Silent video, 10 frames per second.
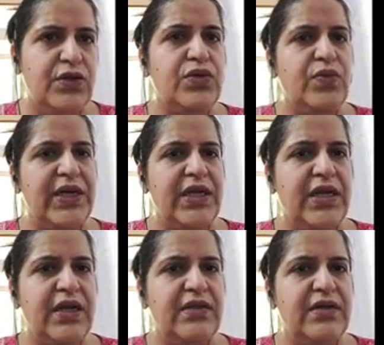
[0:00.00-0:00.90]
to one
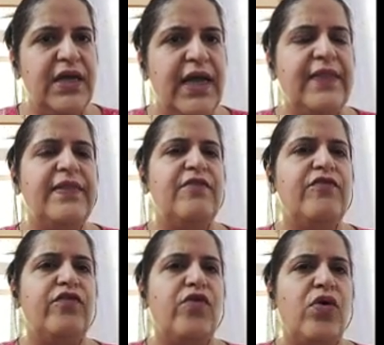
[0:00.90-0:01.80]
another and they
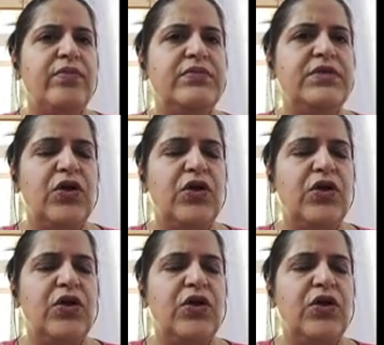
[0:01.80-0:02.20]
form